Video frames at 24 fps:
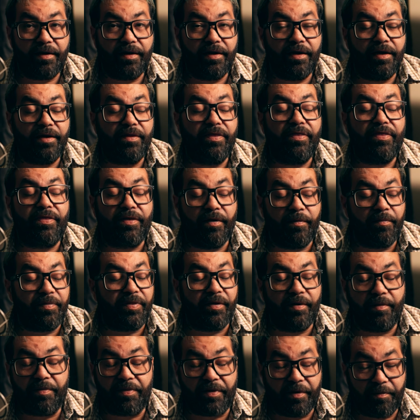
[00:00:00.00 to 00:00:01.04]
It thump,
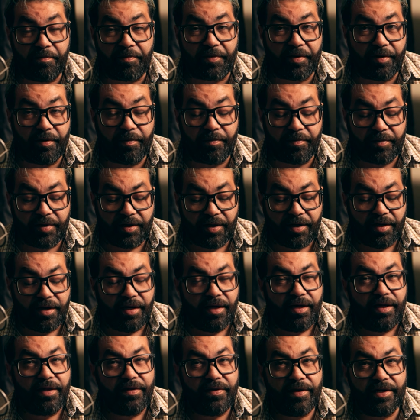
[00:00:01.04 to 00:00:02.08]
thump, thump, thump.
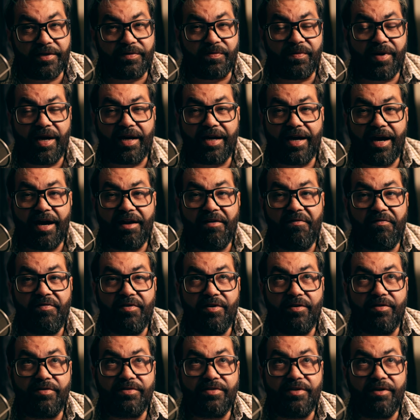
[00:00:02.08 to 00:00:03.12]
This one I kind of
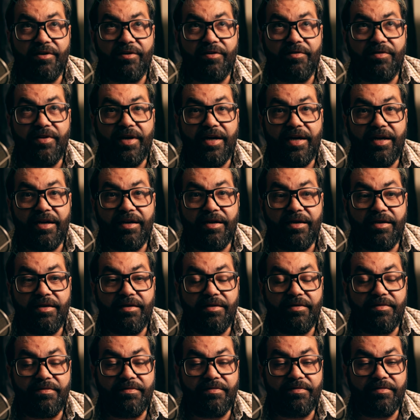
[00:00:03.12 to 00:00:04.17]
feel as though
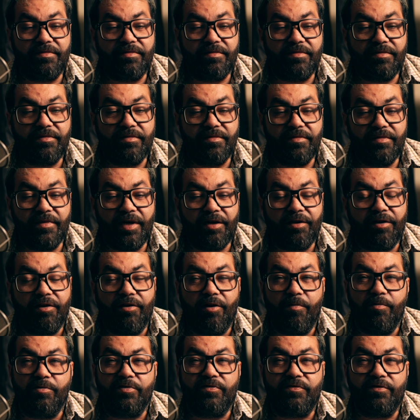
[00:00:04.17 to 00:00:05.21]
they, I don't know, it
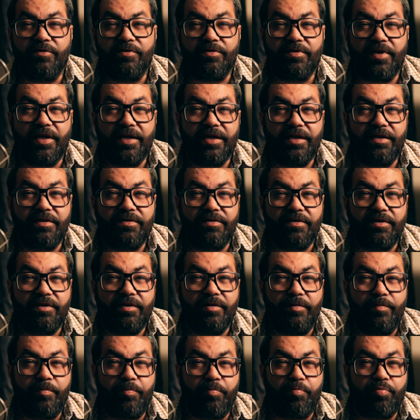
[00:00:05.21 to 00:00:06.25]
almost feels like it's
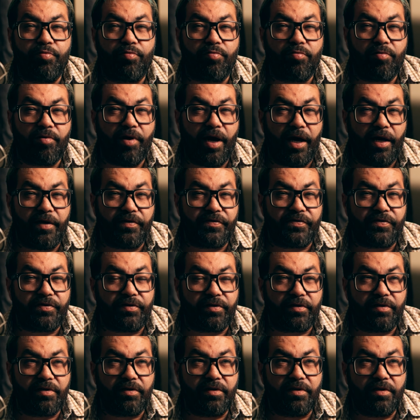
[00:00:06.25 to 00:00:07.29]

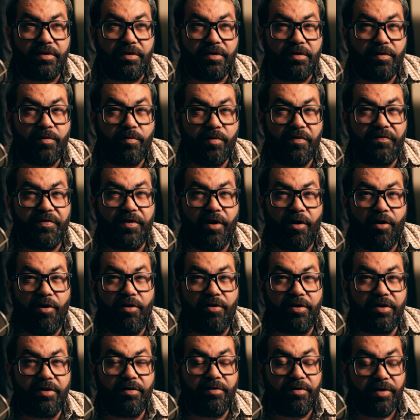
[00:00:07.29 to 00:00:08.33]
compressed with the
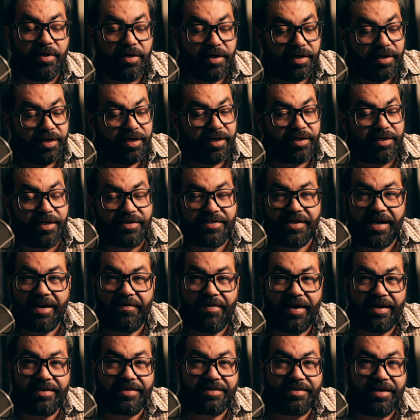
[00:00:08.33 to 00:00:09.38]
audio. It doesn't
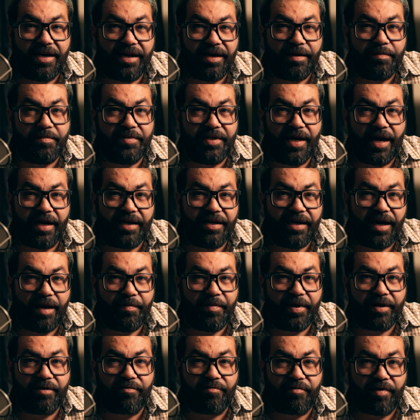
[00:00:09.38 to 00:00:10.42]
have that same
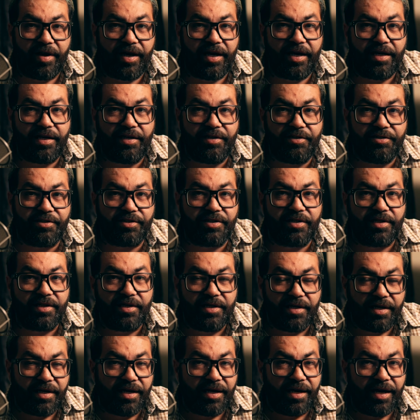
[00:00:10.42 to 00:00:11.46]
dynamic range
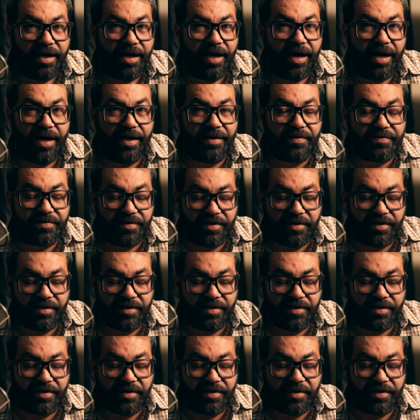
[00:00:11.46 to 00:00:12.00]
as